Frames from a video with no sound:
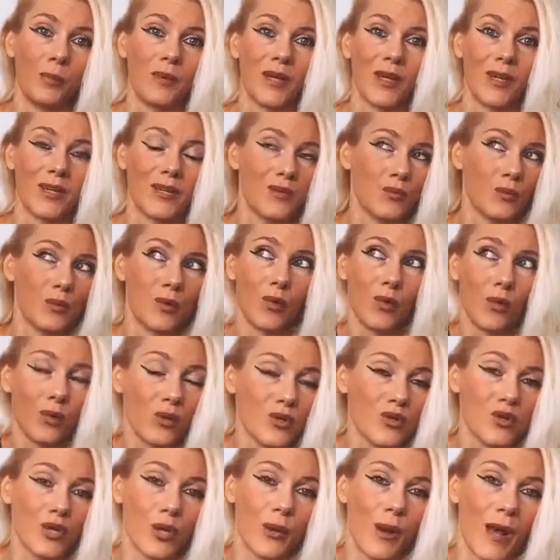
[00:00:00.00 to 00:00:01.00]
because we
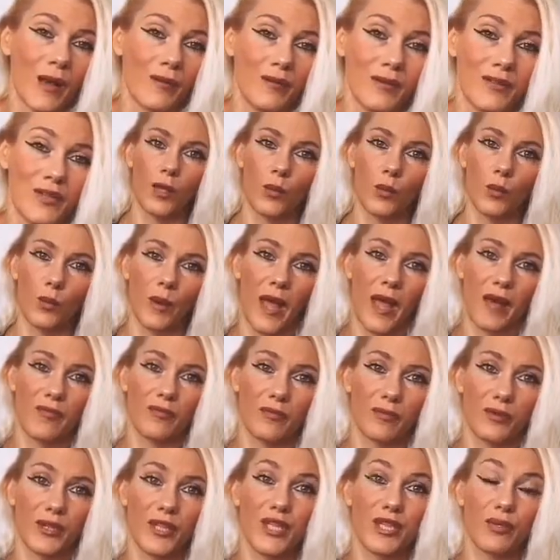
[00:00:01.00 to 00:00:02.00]
also
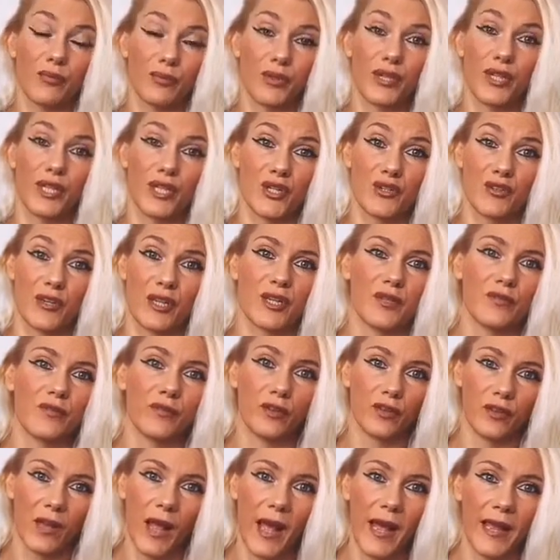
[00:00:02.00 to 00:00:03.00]
have really, really
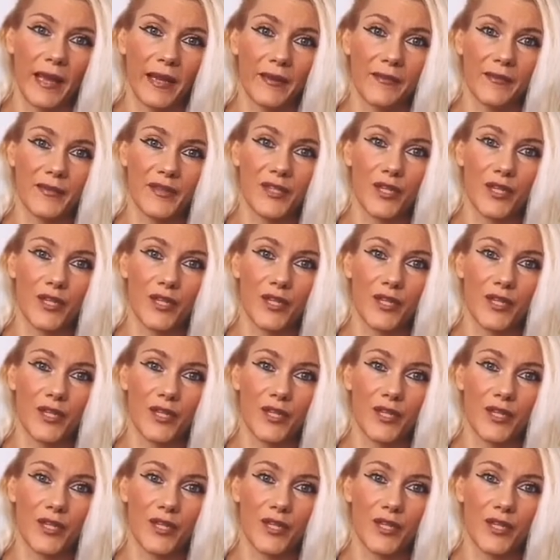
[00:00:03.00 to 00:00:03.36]
stressful lives.